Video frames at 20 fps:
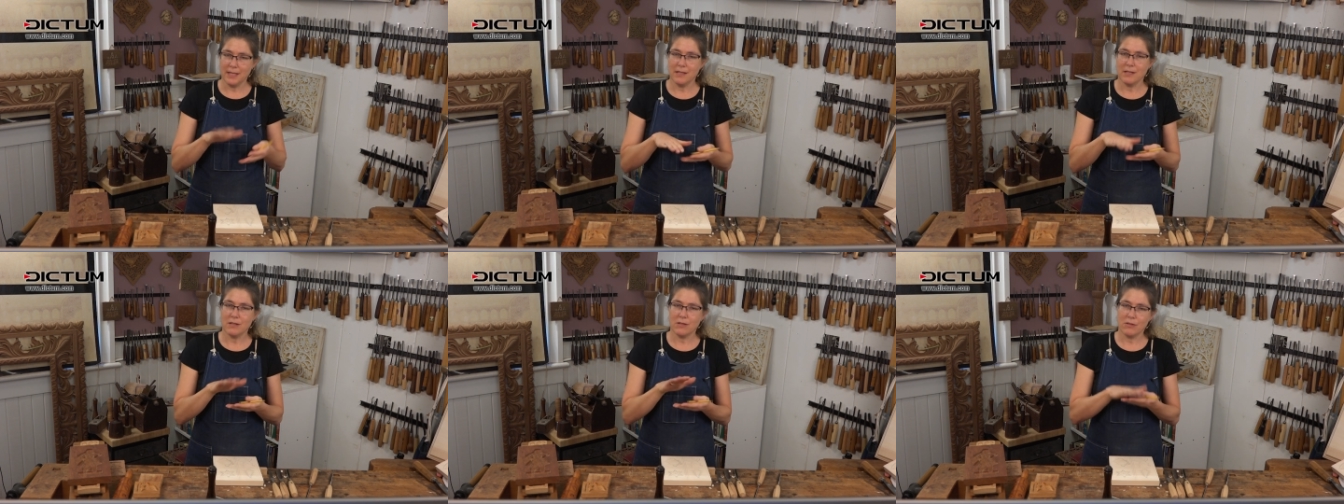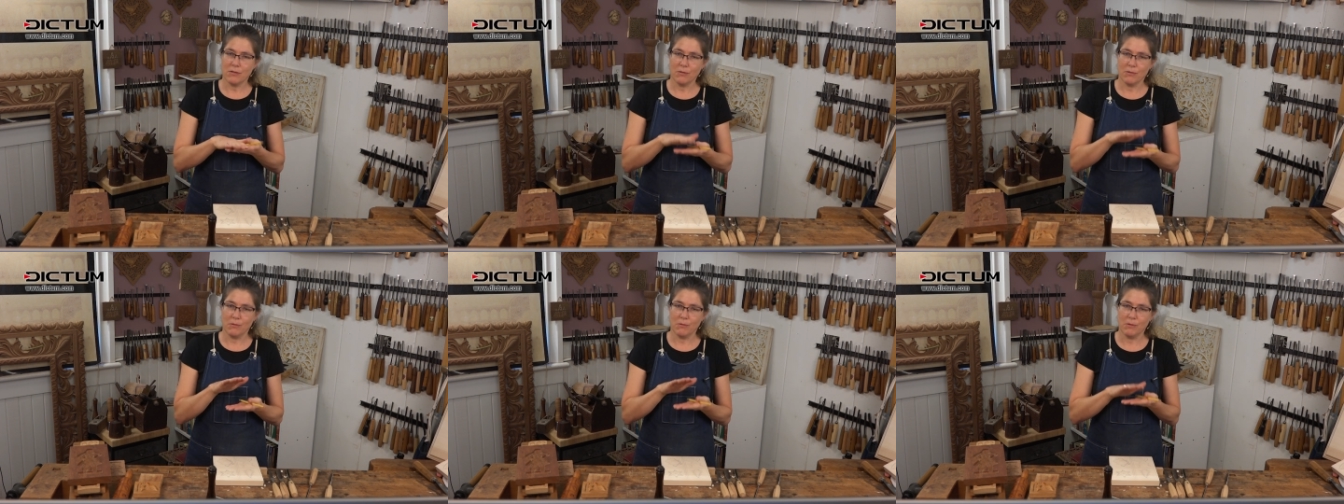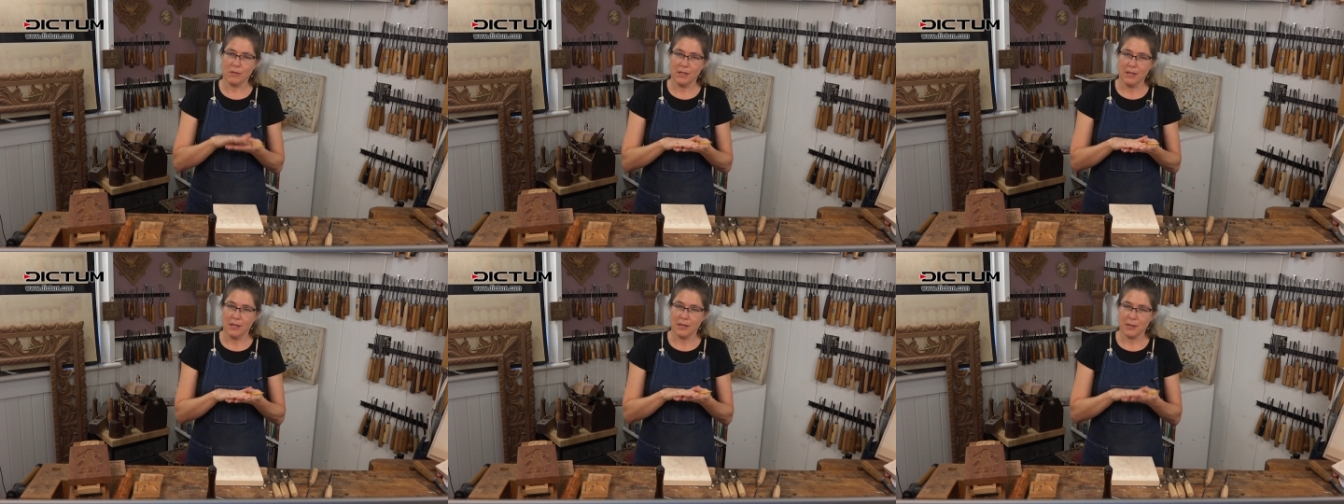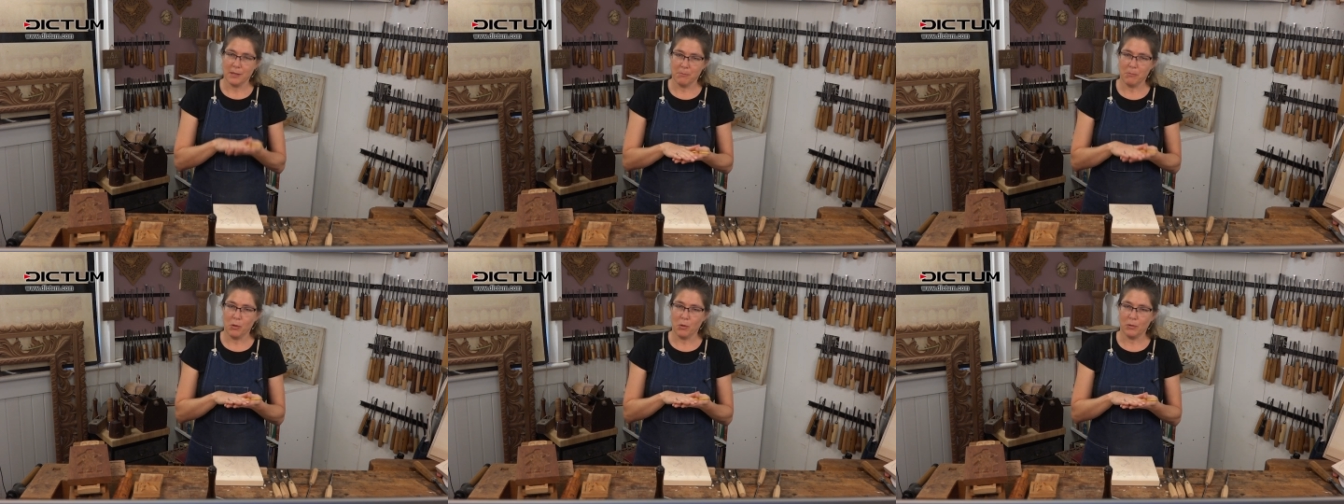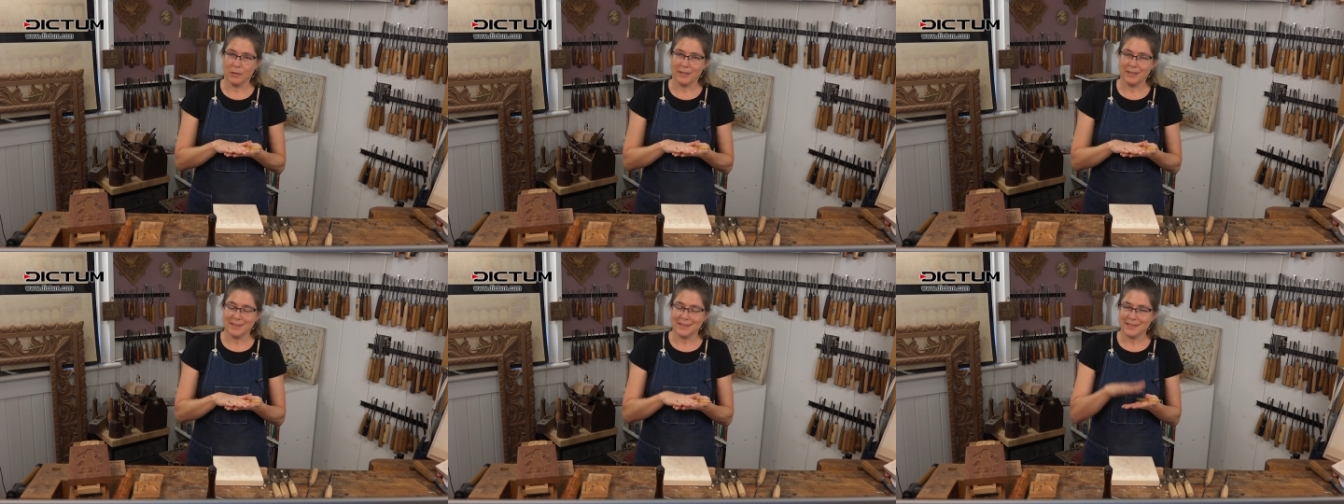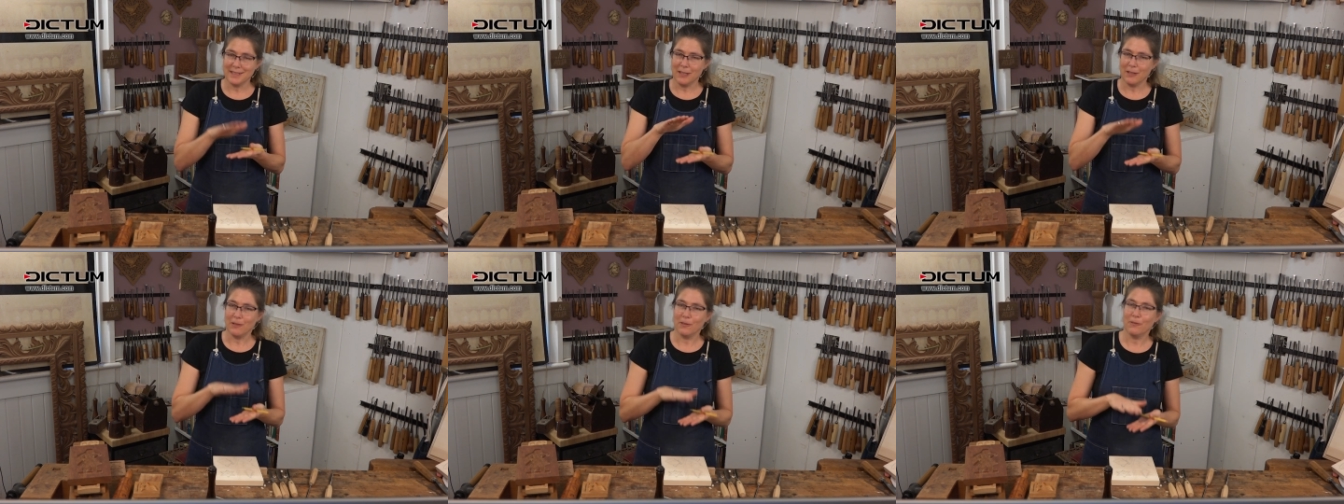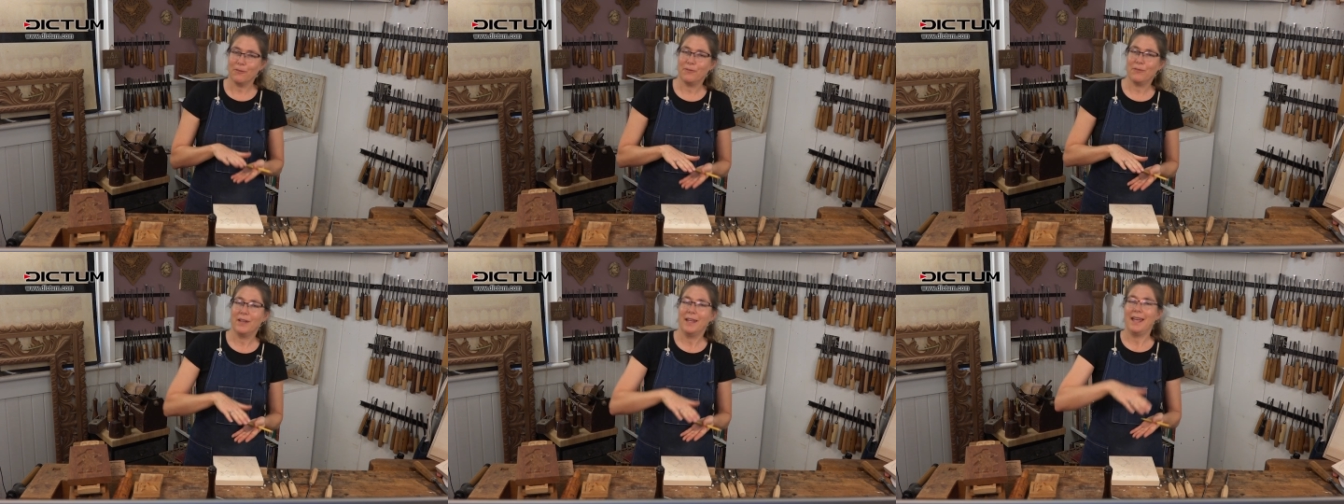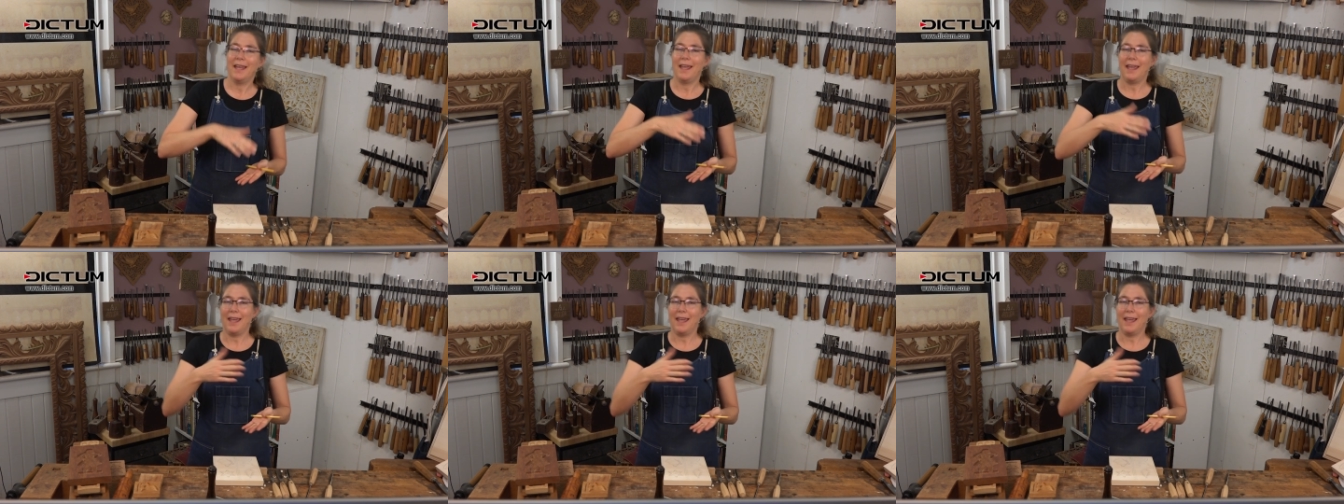into the mold itself,